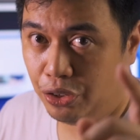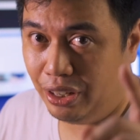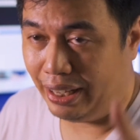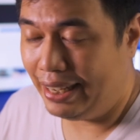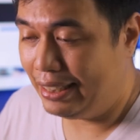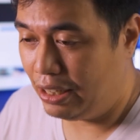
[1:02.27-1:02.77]
on the
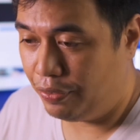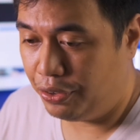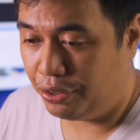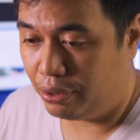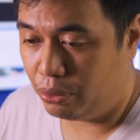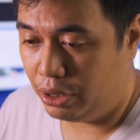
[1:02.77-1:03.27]

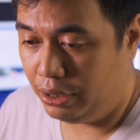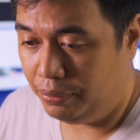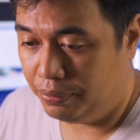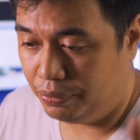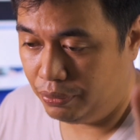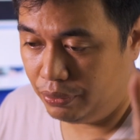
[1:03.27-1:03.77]
A7 III,
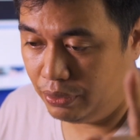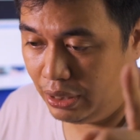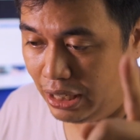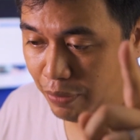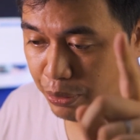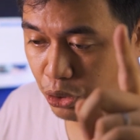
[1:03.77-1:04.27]

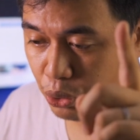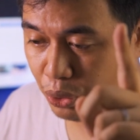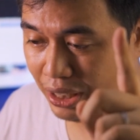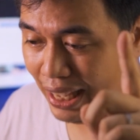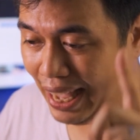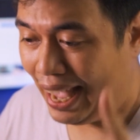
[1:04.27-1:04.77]
and I've been shooting